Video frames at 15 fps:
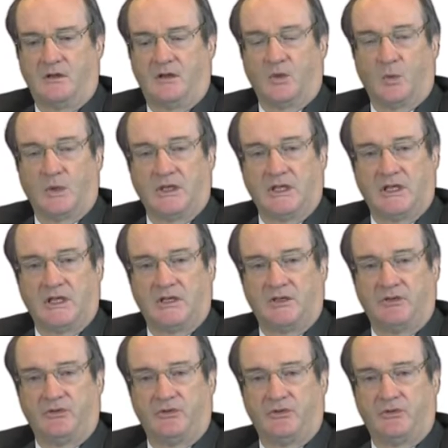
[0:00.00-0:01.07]
On the one
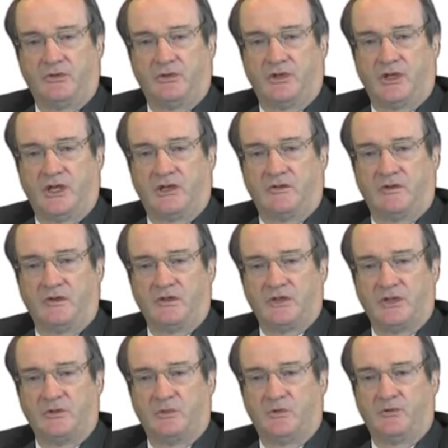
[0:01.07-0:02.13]
hand, you could take a very
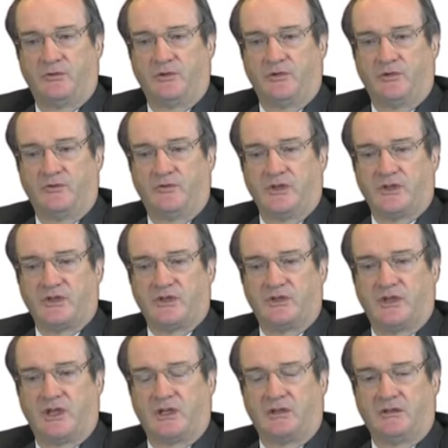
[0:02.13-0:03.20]
simple view of this,
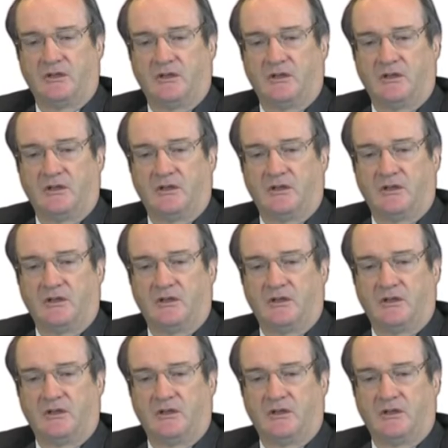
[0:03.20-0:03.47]
that